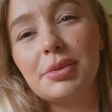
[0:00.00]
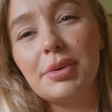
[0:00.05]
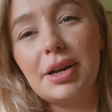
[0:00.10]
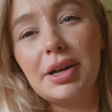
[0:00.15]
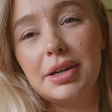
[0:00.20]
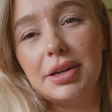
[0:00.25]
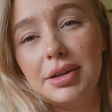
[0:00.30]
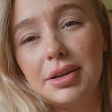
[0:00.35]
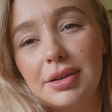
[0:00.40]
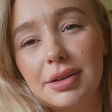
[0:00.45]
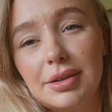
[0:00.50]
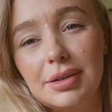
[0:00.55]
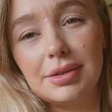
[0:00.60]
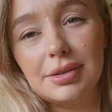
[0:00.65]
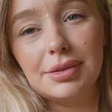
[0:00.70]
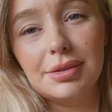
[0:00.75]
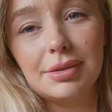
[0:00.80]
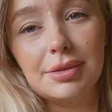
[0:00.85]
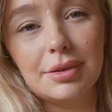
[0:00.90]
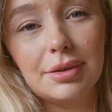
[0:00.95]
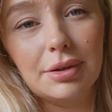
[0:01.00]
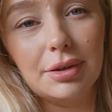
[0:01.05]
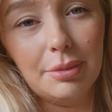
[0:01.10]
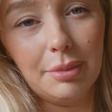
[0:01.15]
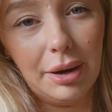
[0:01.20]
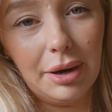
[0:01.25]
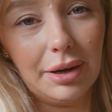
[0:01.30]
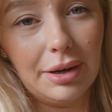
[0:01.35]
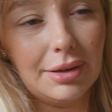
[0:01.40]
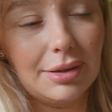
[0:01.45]
one I did is
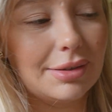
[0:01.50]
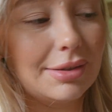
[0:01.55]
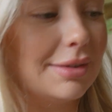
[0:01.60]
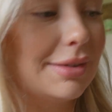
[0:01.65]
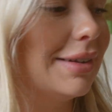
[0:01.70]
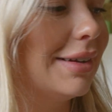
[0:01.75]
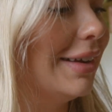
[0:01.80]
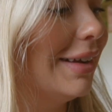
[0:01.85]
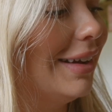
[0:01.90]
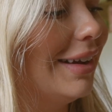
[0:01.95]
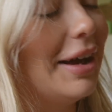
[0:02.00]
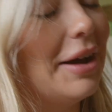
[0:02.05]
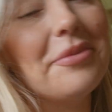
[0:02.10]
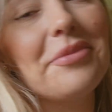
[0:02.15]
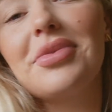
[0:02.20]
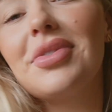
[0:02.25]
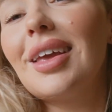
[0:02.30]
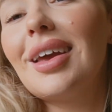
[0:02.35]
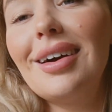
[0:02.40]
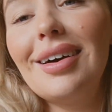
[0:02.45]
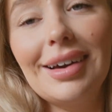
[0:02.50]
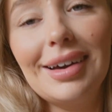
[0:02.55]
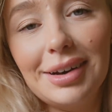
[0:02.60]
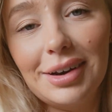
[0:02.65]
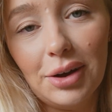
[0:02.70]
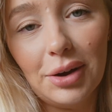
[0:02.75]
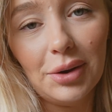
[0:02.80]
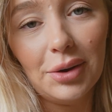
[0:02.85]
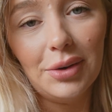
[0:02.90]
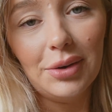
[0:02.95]
humongous. I
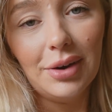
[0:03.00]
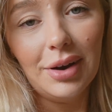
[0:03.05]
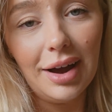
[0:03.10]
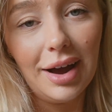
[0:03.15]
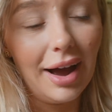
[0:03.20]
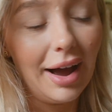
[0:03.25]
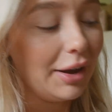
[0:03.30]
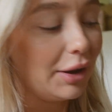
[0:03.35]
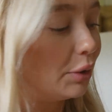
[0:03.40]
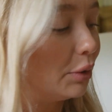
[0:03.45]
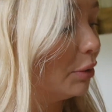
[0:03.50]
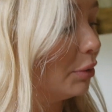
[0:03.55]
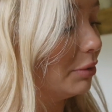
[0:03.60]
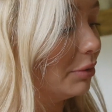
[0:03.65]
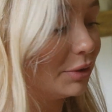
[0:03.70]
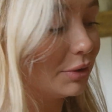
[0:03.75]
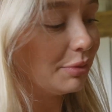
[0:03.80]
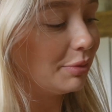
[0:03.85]
know I could just